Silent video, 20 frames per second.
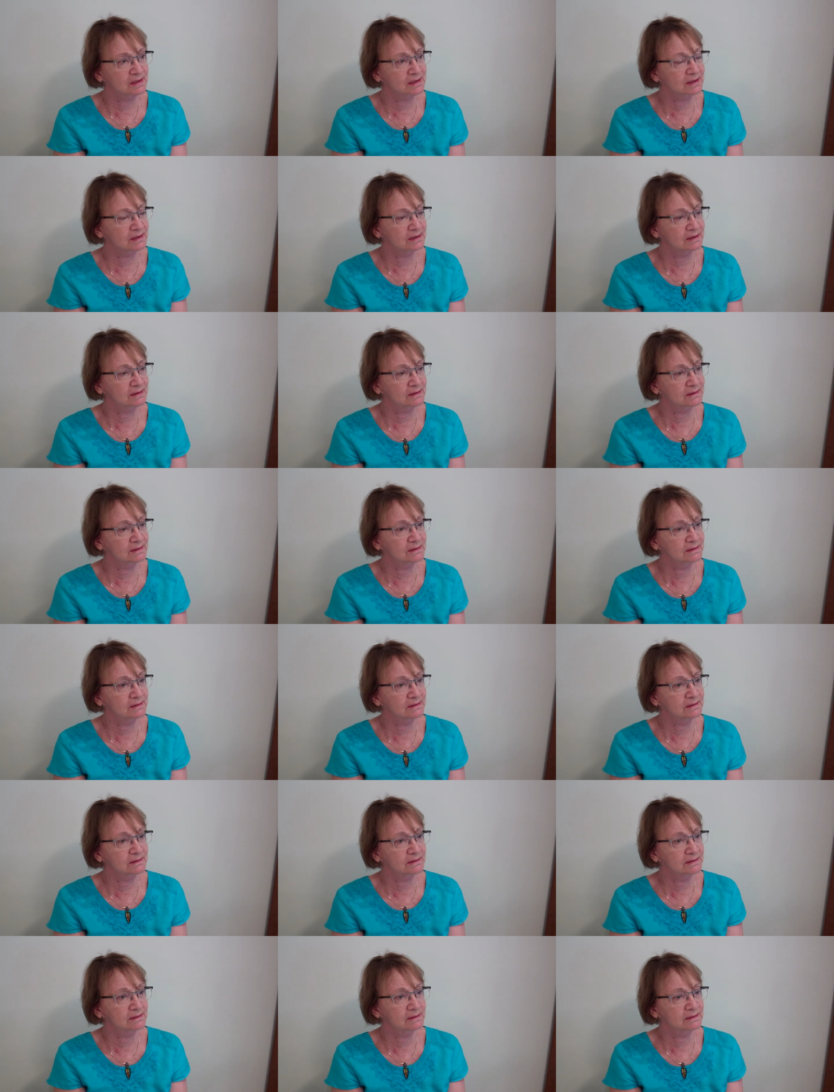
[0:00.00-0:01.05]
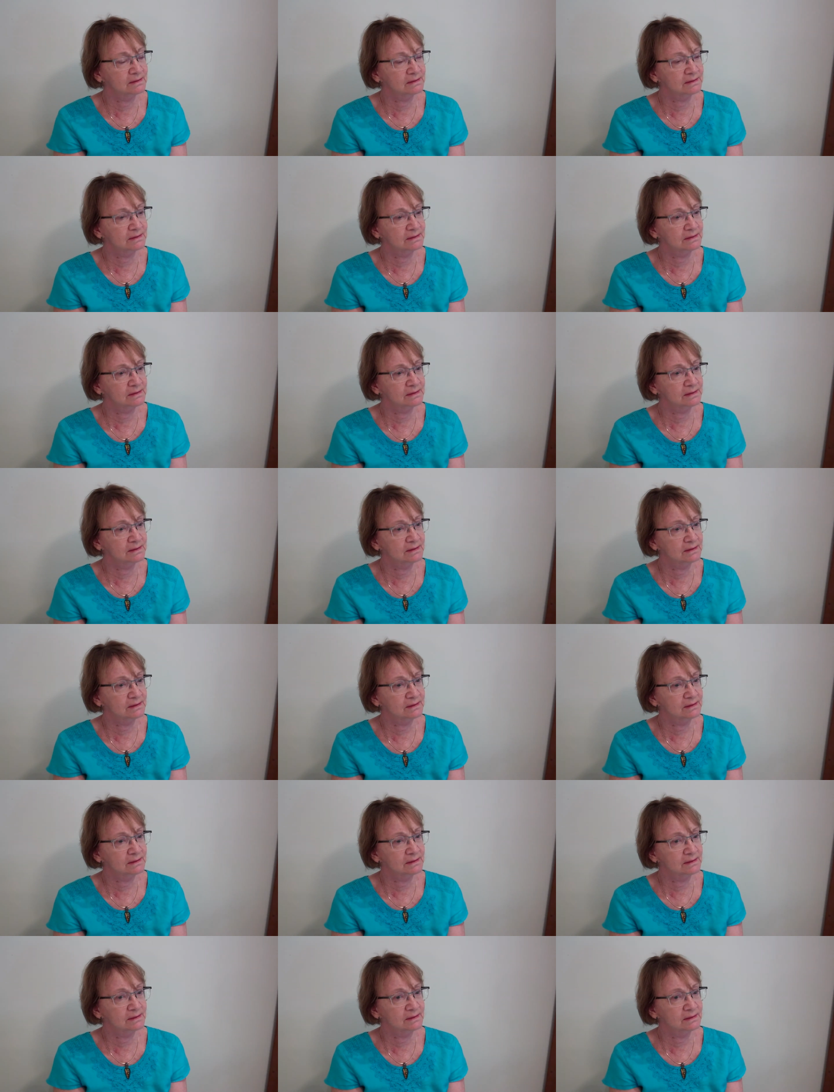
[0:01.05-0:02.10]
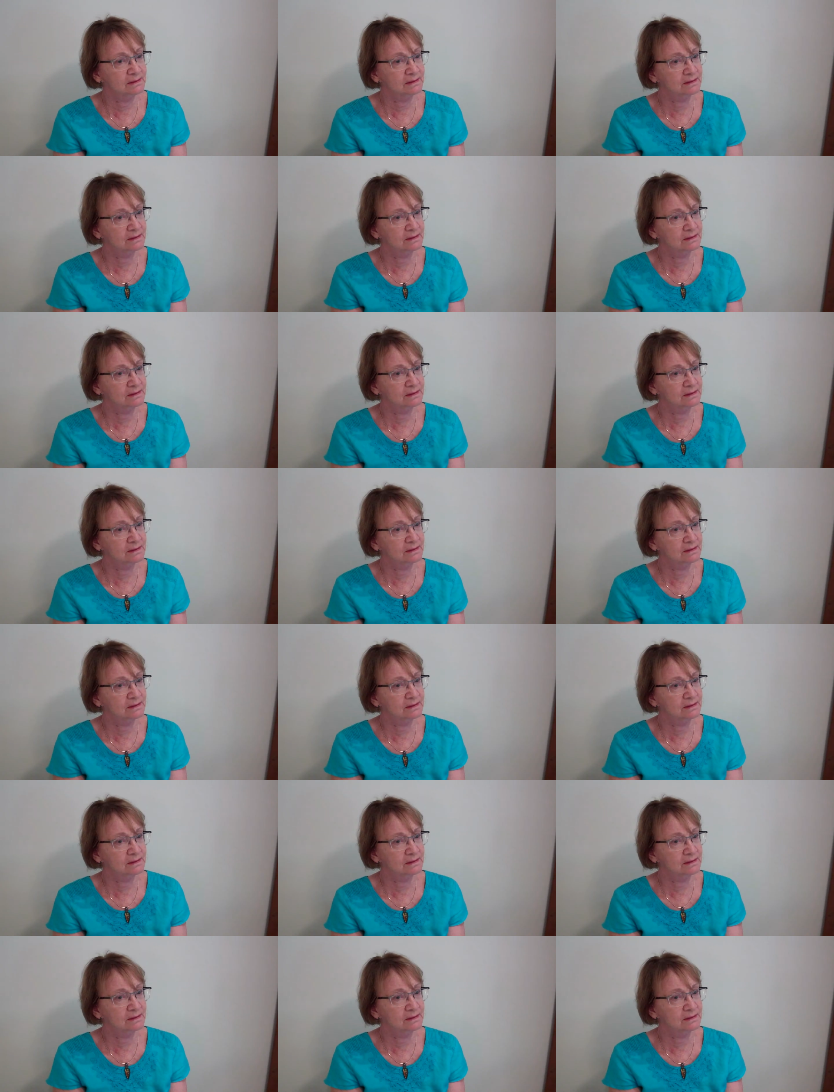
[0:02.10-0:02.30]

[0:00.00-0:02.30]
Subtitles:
No one is speaking in this clip.